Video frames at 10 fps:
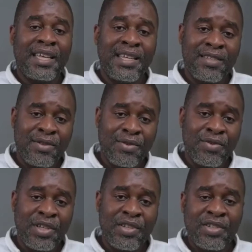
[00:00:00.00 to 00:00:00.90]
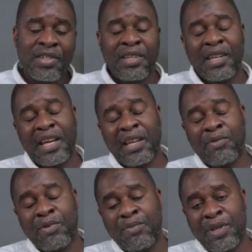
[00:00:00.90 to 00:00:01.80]
easy to reach
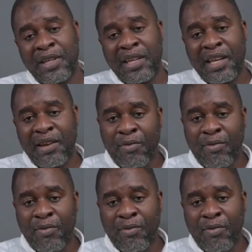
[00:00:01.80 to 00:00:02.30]
and will be